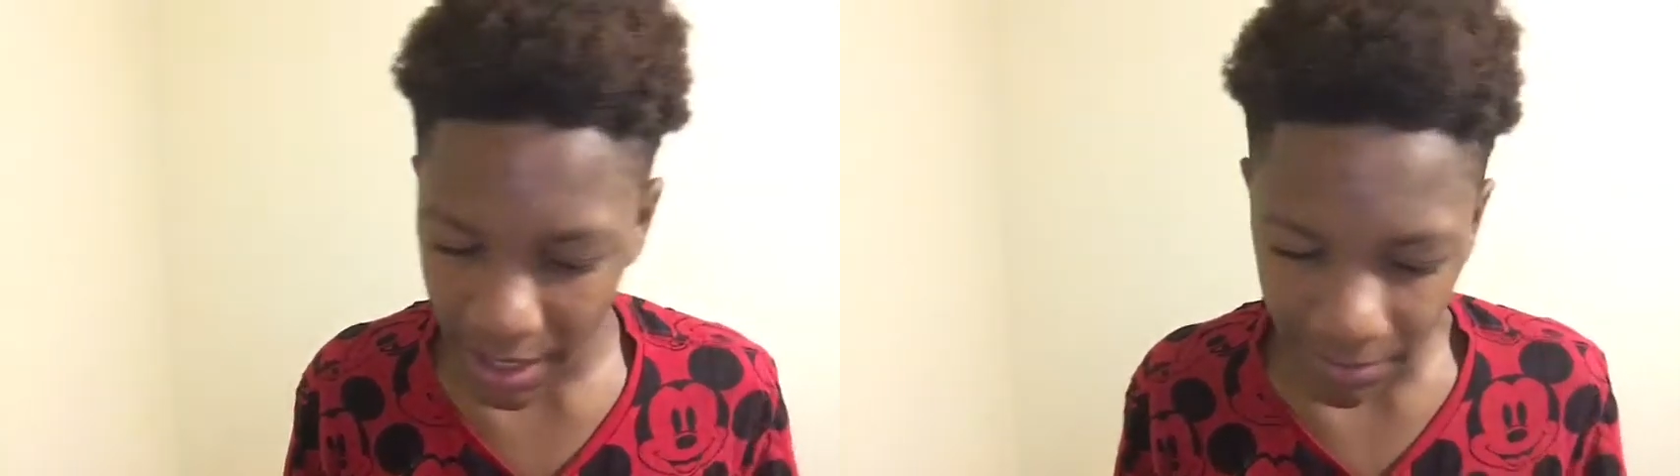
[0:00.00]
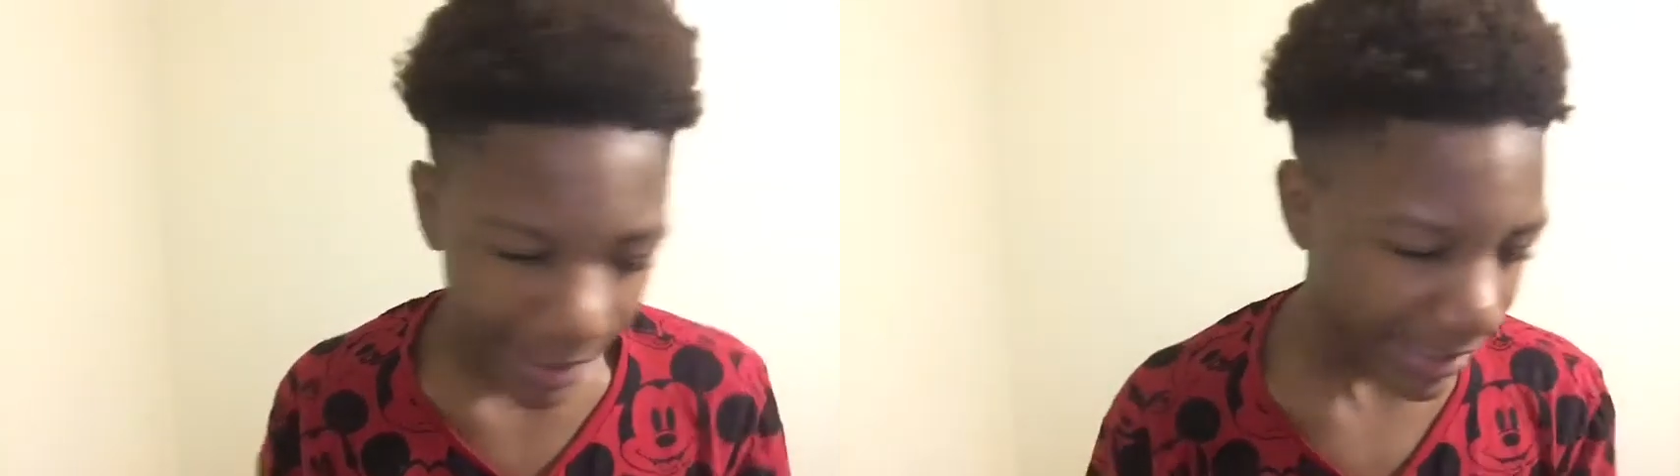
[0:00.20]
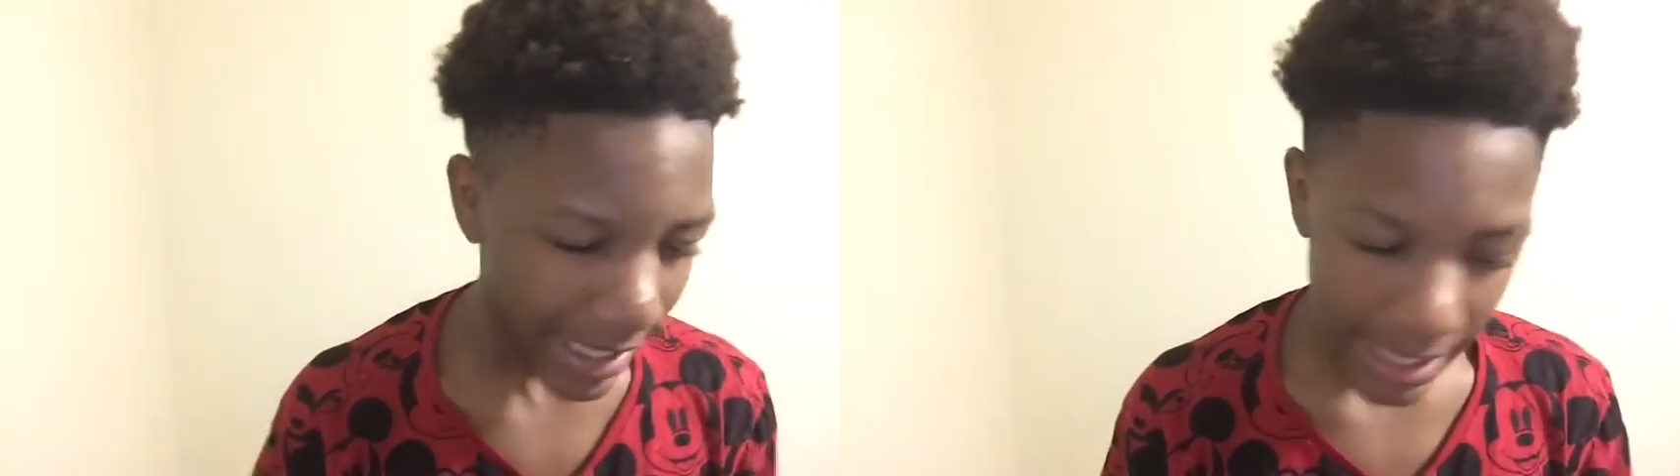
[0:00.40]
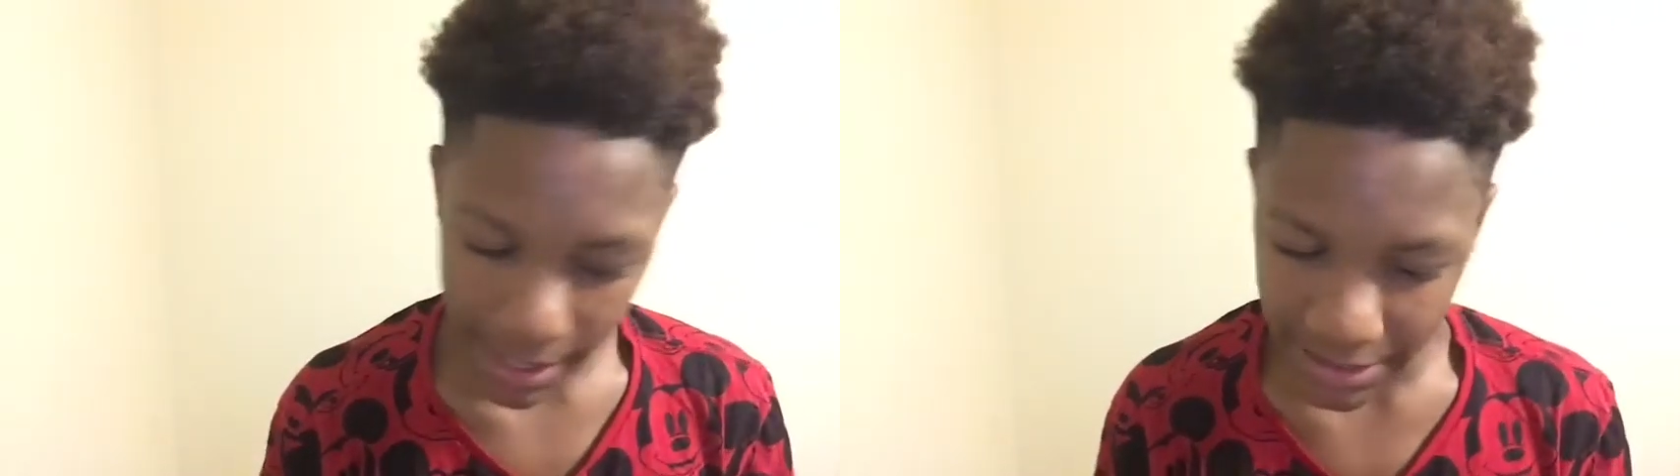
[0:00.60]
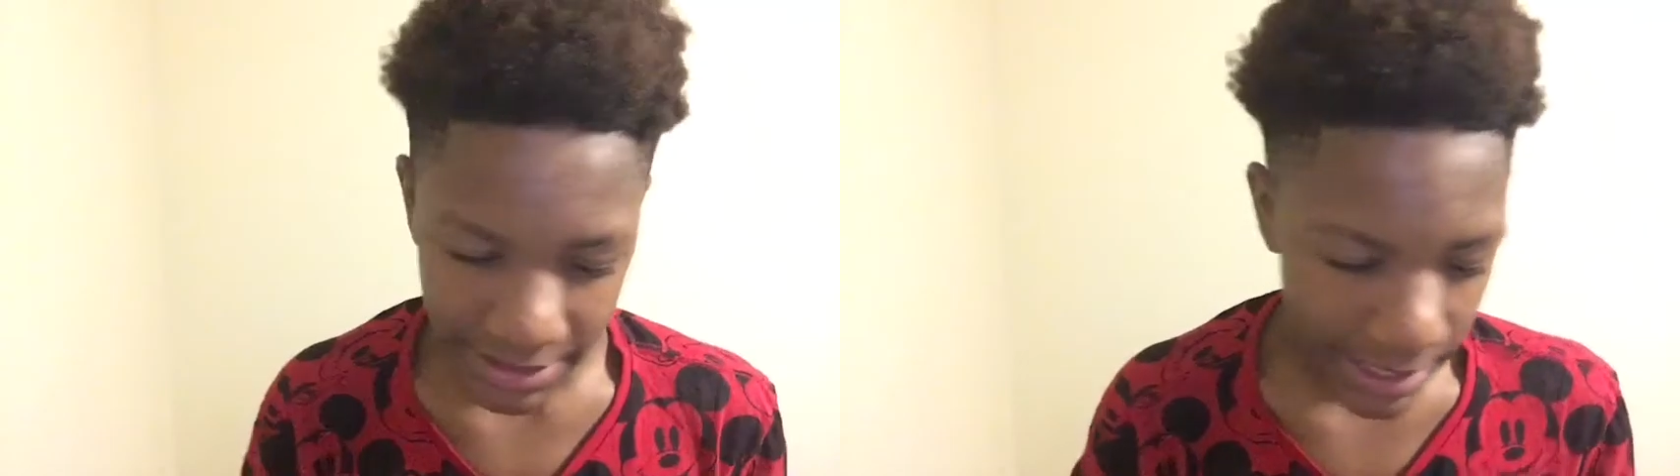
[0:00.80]
I'm like,
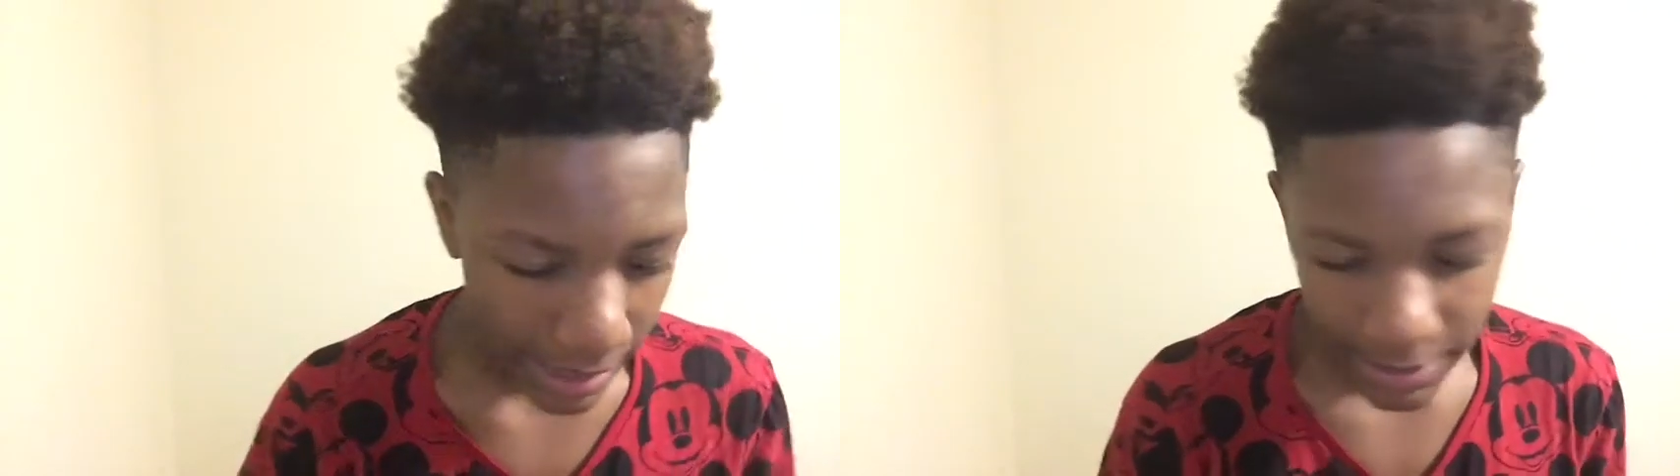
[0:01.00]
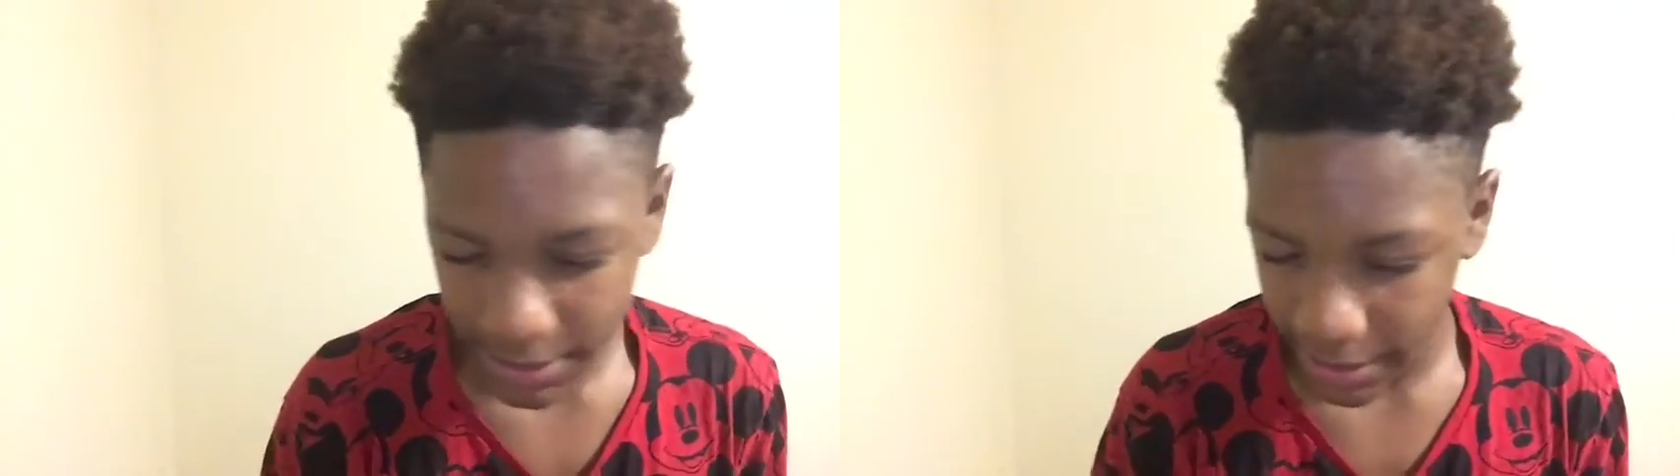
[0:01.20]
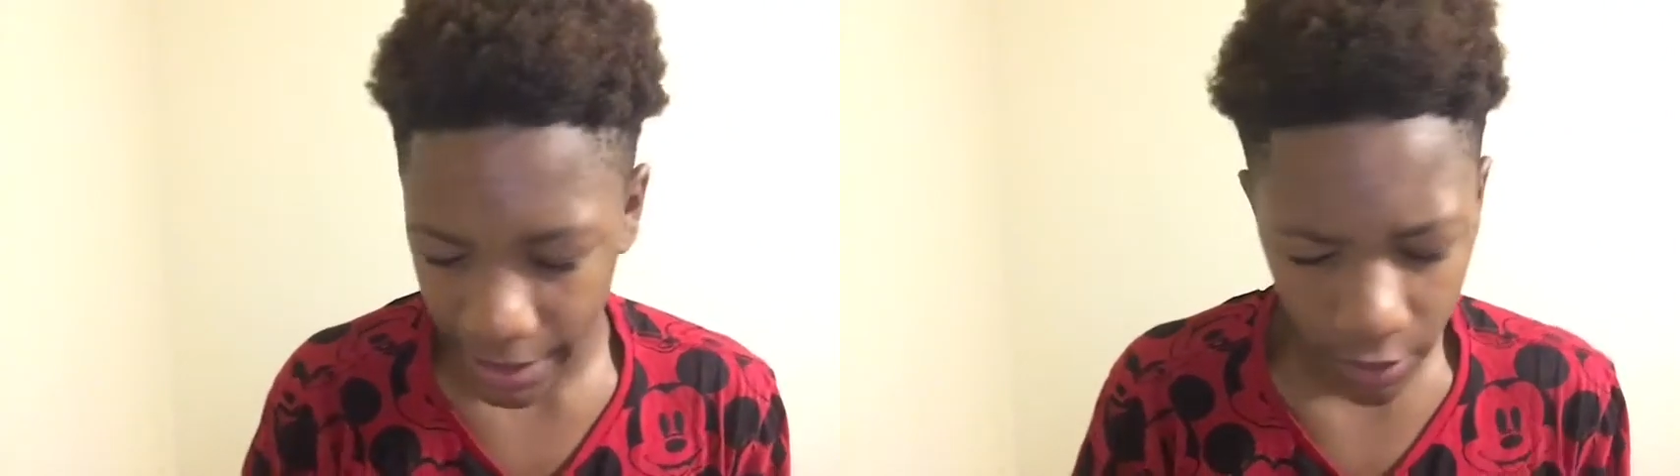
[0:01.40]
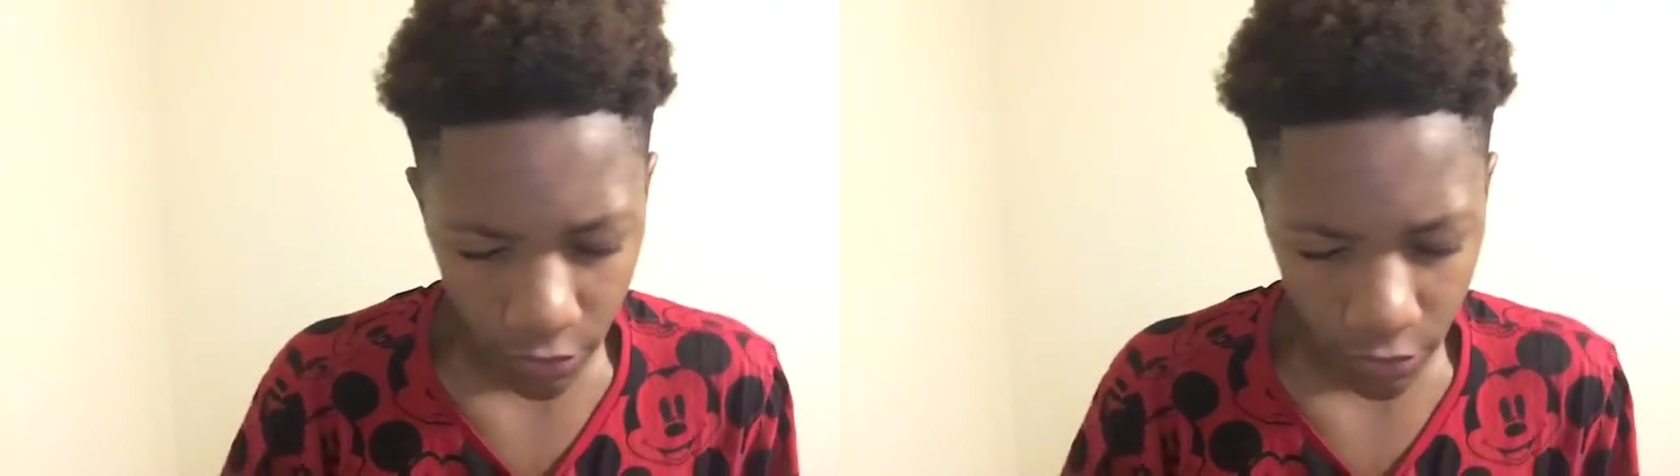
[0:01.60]
I just knocked this nigga out.